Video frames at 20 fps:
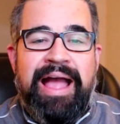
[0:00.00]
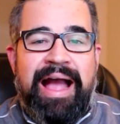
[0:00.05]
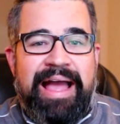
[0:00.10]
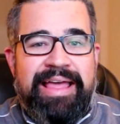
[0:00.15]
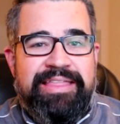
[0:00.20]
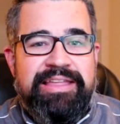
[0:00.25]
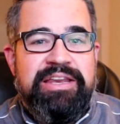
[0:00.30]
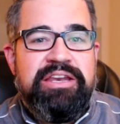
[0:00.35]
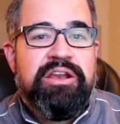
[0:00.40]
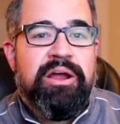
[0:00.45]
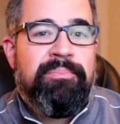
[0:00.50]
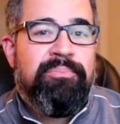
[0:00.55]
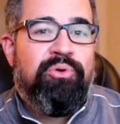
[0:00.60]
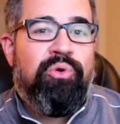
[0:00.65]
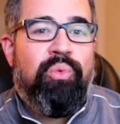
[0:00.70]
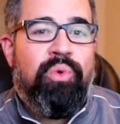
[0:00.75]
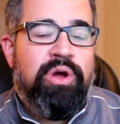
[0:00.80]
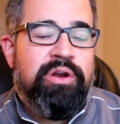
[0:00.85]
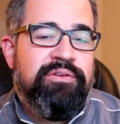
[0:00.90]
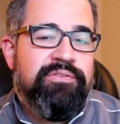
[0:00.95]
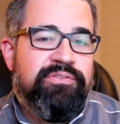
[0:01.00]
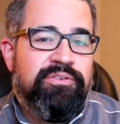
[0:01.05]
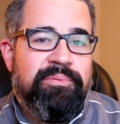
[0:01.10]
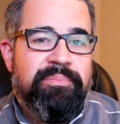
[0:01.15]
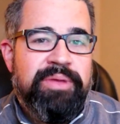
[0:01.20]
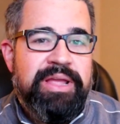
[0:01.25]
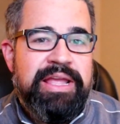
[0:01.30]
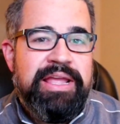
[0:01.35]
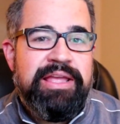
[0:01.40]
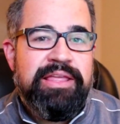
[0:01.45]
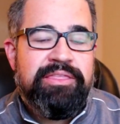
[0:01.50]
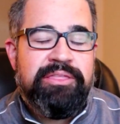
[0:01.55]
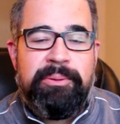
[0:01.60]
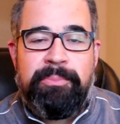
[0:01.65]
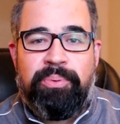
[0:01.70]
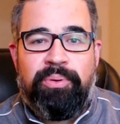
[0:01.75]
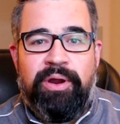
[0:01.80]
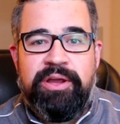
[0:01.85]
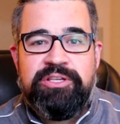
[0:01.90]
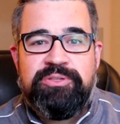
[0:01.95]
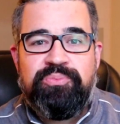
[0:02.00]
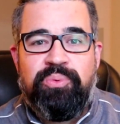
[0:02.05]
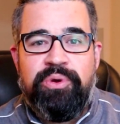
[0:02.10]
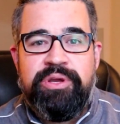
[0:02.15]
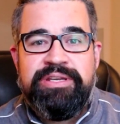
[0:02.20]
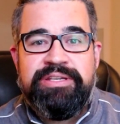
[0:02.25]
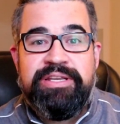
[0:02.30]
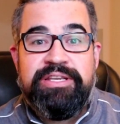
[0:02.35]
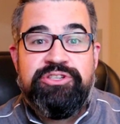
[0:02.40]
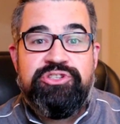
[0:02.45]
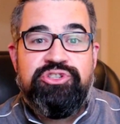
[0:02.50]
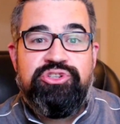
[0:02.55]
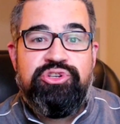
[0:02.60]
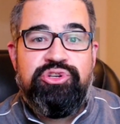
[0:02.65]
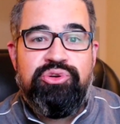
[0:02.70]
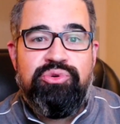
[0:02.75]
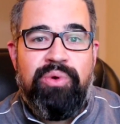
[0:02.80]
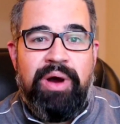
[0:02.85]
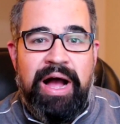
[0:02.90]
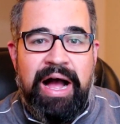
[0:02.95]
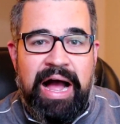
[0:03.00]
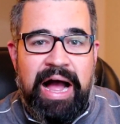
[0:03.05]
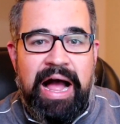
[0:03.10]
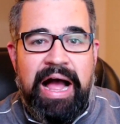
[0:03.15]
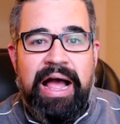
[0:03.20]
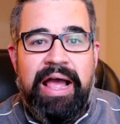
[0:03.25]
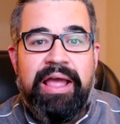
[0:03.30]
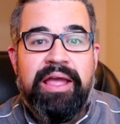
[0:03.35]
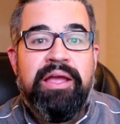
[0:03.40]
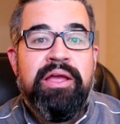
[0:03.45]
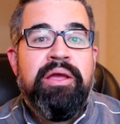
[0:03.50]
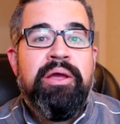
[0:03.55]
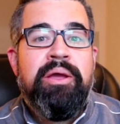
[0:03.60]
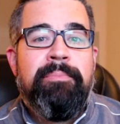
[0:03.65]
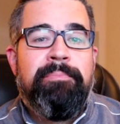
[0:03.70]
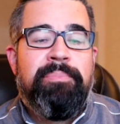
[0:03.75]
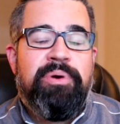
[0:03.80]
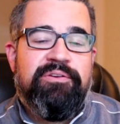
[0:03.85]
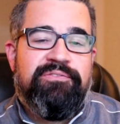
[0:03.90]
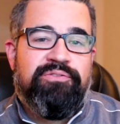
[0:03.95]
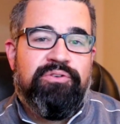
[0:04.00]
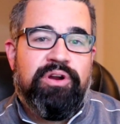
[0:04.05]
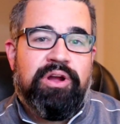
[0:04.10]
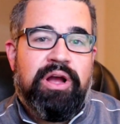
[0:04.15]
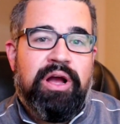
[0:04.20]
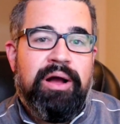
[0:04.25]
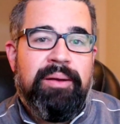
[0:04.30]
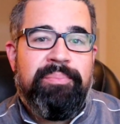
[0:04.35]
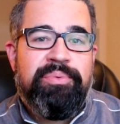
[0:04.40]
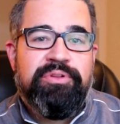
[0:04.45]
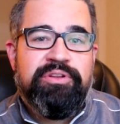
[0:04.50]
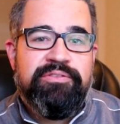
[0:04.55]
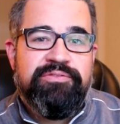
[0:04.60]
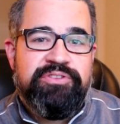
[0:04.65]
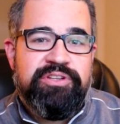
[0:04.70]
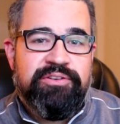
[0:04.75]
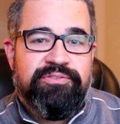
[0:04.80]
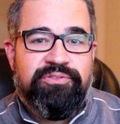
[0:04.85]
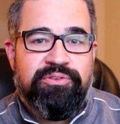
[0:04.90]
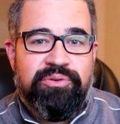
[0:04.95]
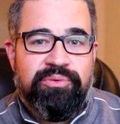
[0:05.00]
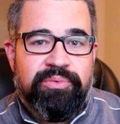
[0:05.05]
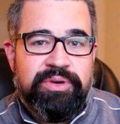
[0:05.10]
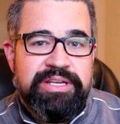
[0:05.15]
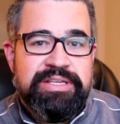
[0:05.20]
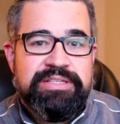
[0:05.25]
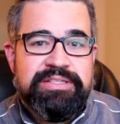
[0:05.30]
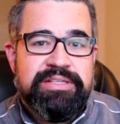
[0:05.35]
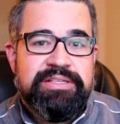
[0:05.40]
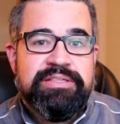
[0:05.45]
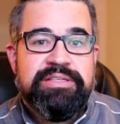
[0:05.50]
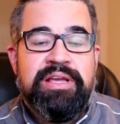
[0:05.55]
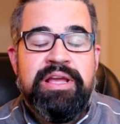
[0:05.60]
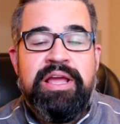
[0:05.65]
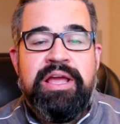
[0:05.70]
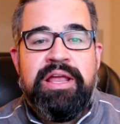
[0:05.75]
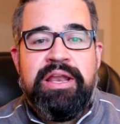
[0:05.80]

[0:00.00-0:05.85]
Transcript: I think number one for me, the price point is too high, but for a couple of different reasons.